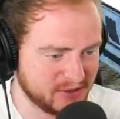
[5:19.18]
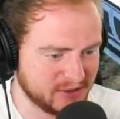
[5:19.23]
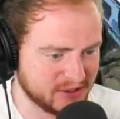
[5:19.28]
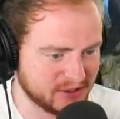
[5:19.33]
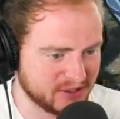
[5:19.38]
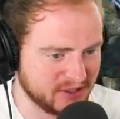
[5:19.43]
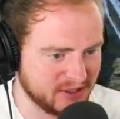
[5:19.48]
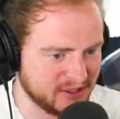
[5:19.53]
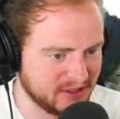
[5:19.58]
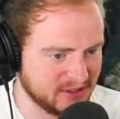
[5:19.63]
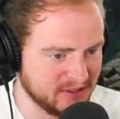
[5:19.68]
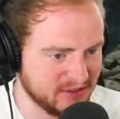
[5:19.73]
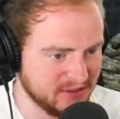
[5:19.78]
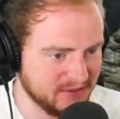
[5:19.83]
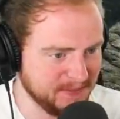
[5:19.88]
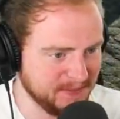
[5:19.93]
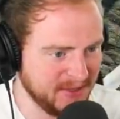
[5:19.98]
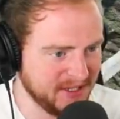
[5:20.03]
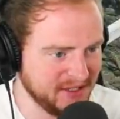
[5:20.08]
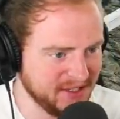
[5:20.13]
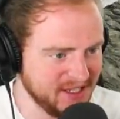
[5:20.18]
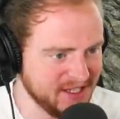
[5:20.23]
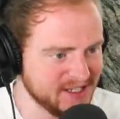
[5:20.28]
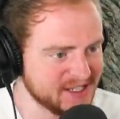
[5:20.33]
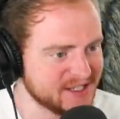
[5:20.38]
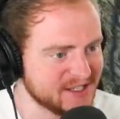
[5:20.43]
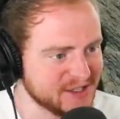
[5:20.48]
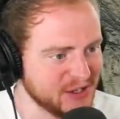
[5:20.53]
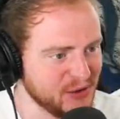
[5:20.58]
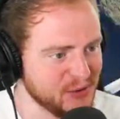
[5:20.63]
actually. Man, that
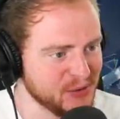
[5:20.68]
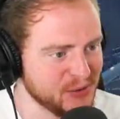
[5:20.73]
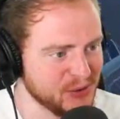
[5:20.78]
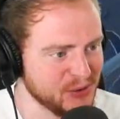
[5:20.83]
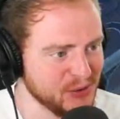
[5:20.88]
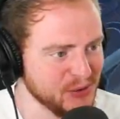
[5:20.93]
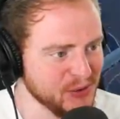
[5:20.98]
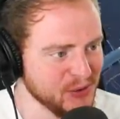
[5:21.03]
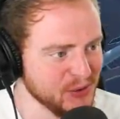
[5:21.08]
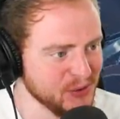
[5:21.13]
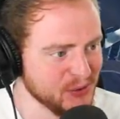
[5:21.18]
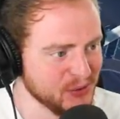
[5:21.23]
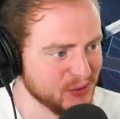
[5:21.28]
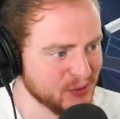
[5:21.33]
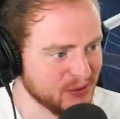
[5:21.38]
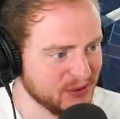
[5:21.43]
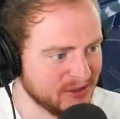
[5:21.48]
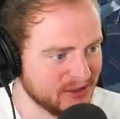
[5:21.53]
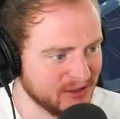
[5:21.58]
is so cool.